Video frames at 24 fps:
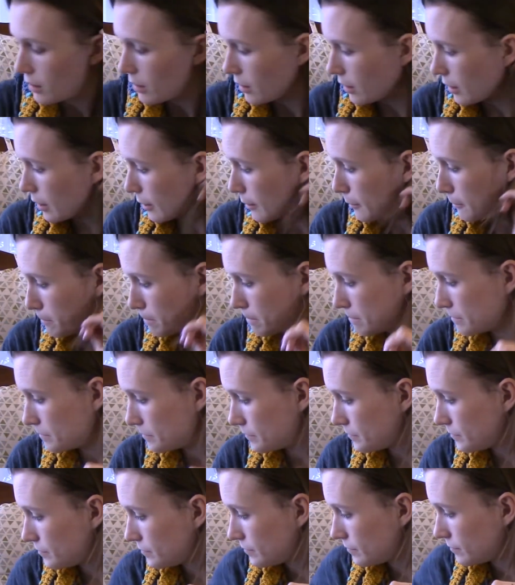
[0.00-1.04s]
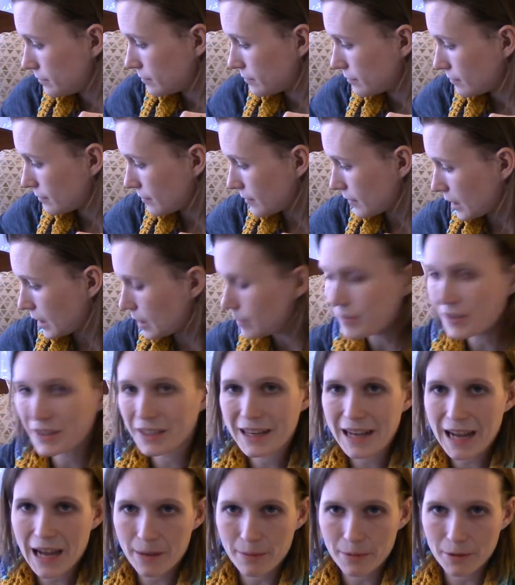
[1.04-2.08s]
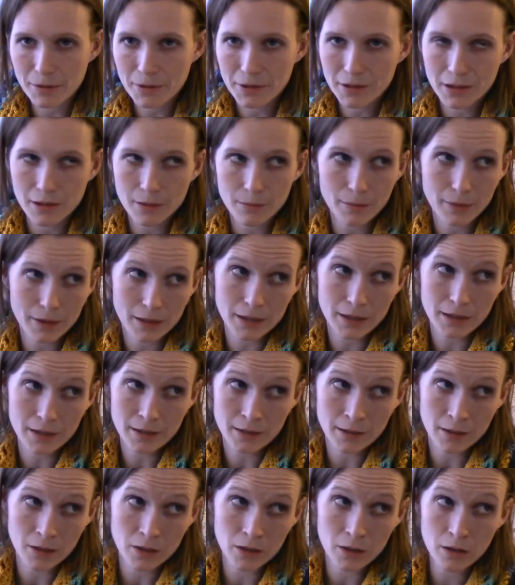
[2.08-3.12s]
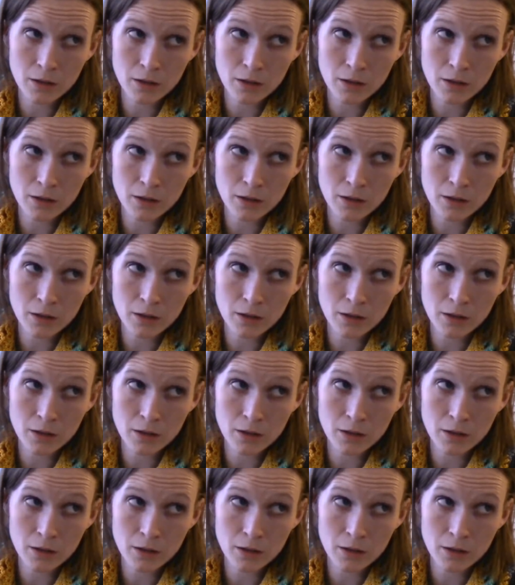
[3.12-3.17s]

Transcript: I'm very happy with them, and